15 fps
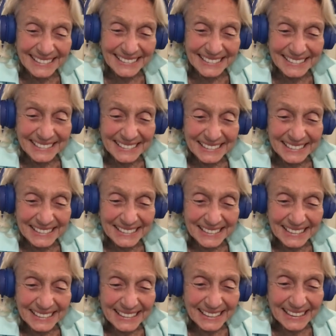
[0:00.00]

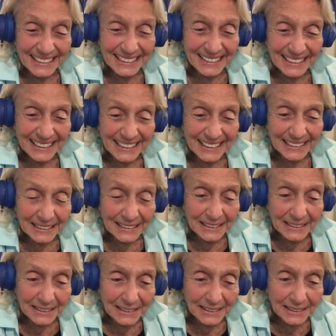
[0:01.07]

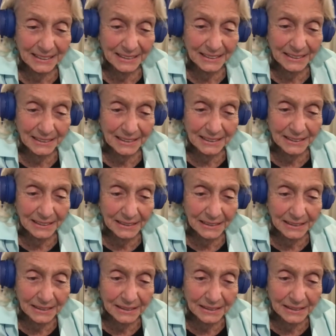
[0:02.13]
No words are spoken by the person on screen.